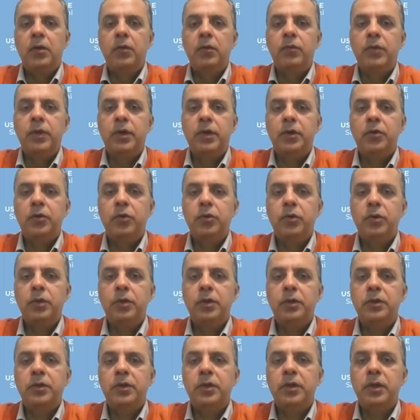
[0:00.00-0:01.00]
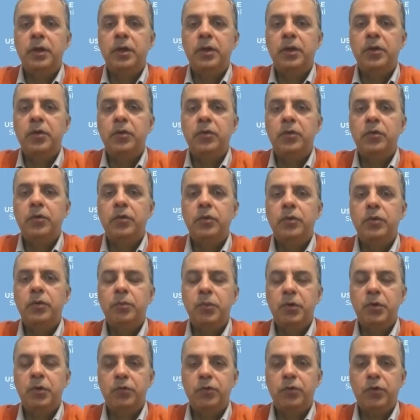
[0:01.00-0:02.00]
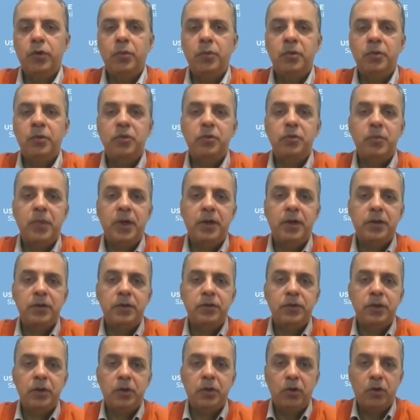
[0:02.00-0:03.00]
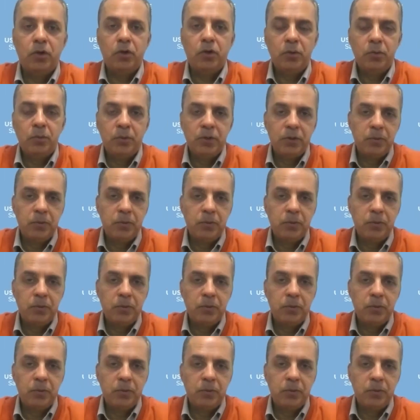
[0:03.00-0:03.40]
We are told that the interview performance matters a lot,